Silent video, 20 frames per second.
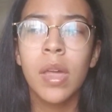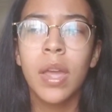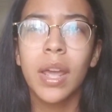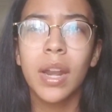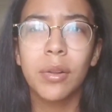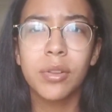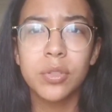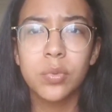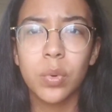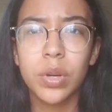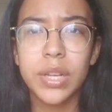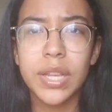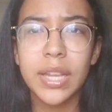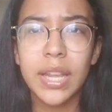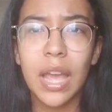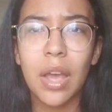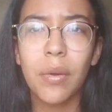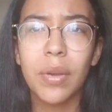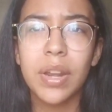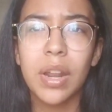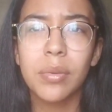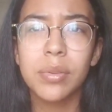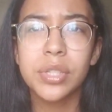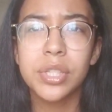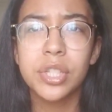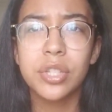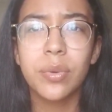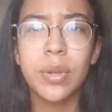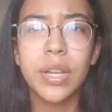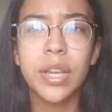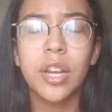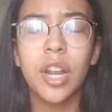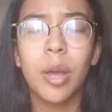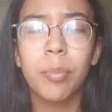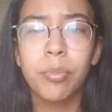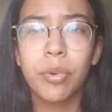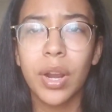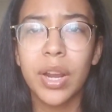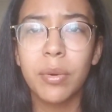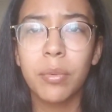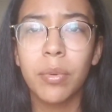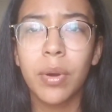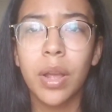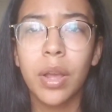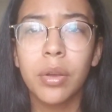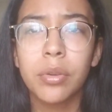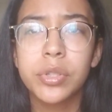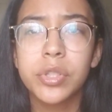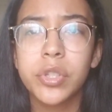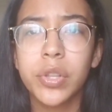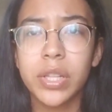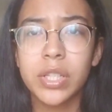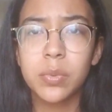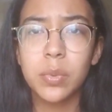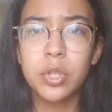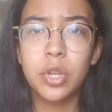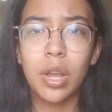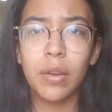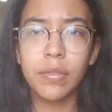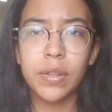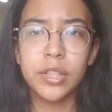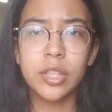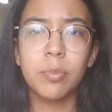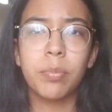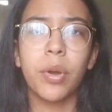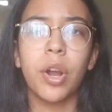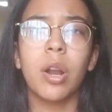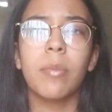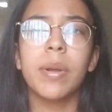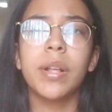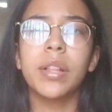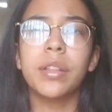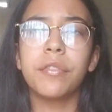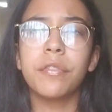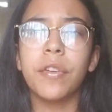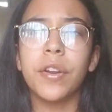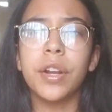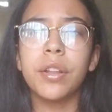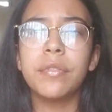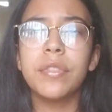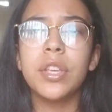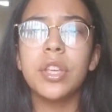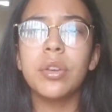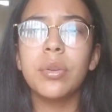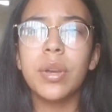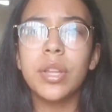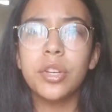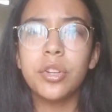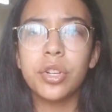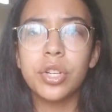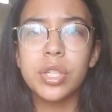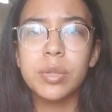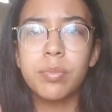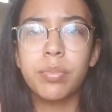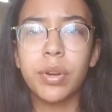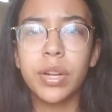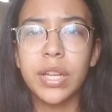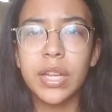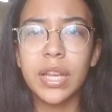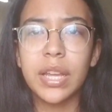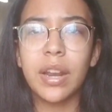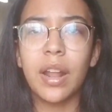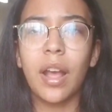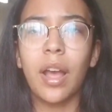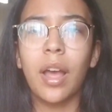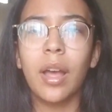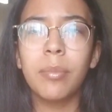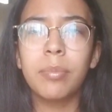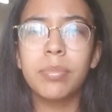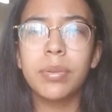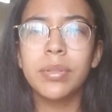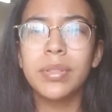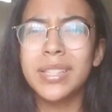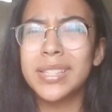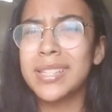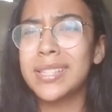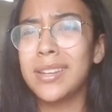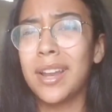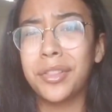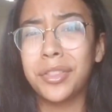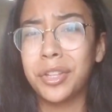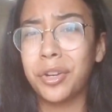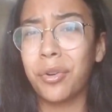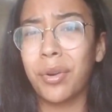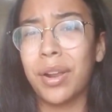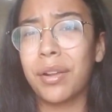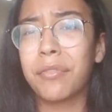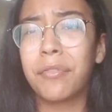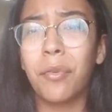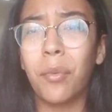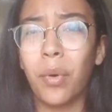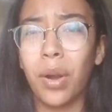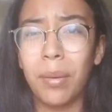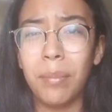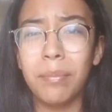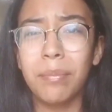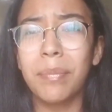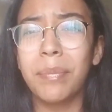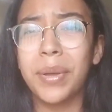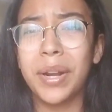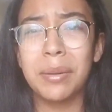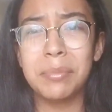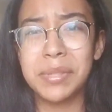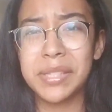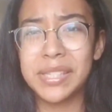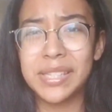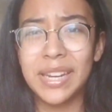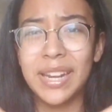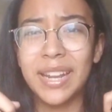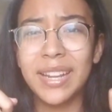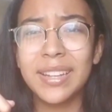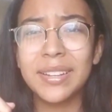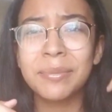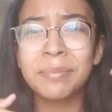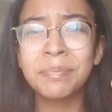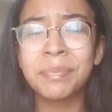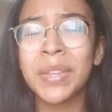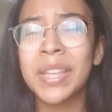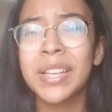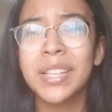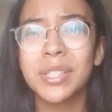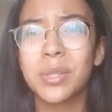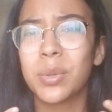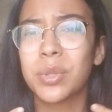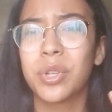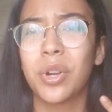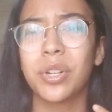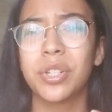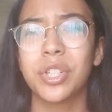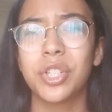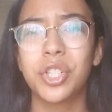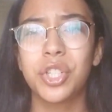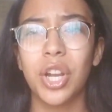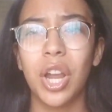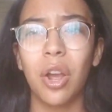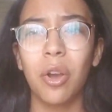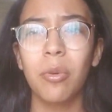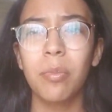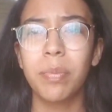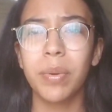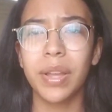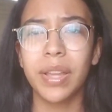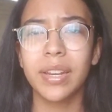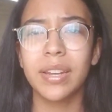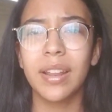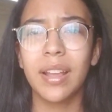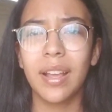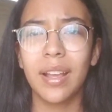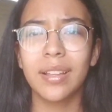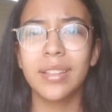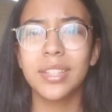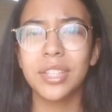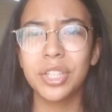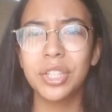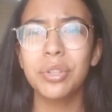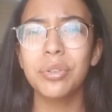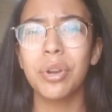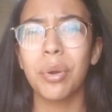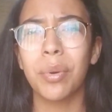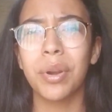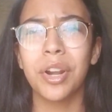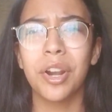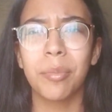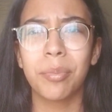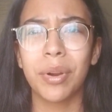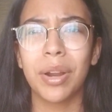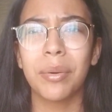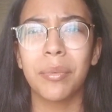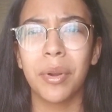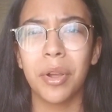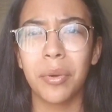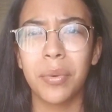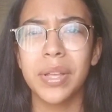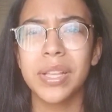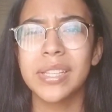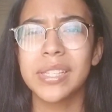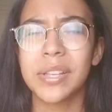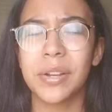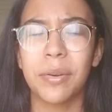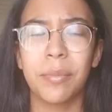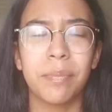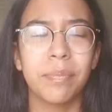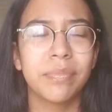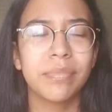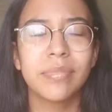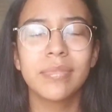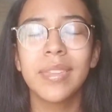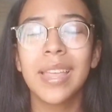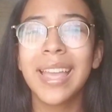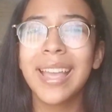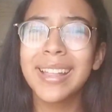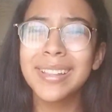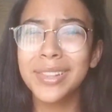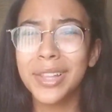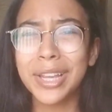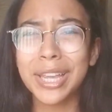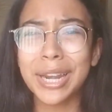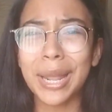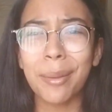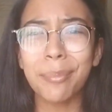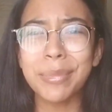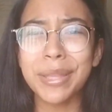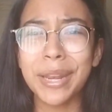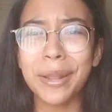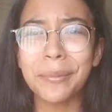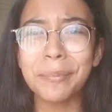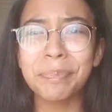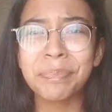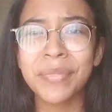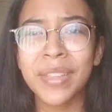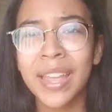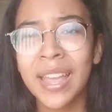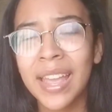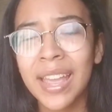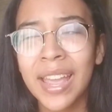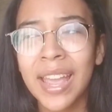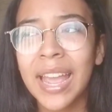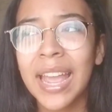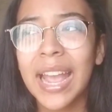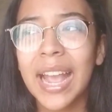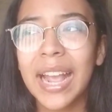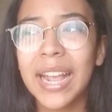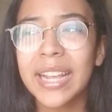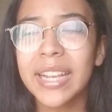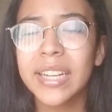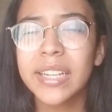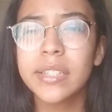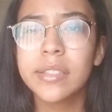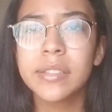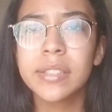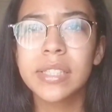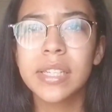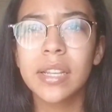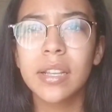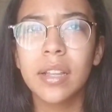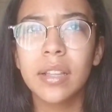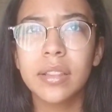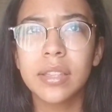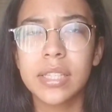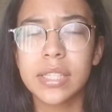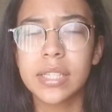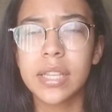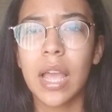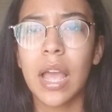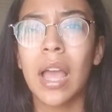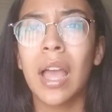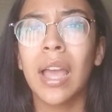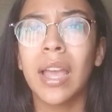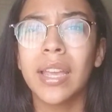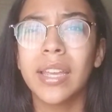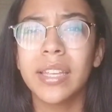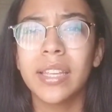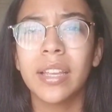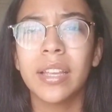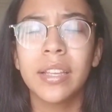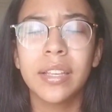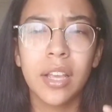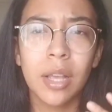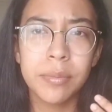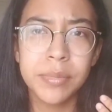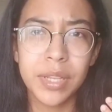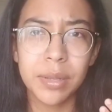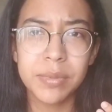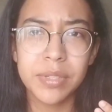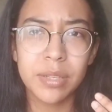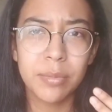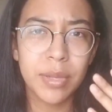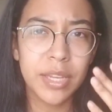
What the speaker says: and I was working out and I was doing an upright row. So that's when you have like the barbell in front of you and you're just bringing it up. This is not the correct form, but I'm sitting, so it's hard to show, but you know what an upright row is, or look it up, you know? And this guy comes up to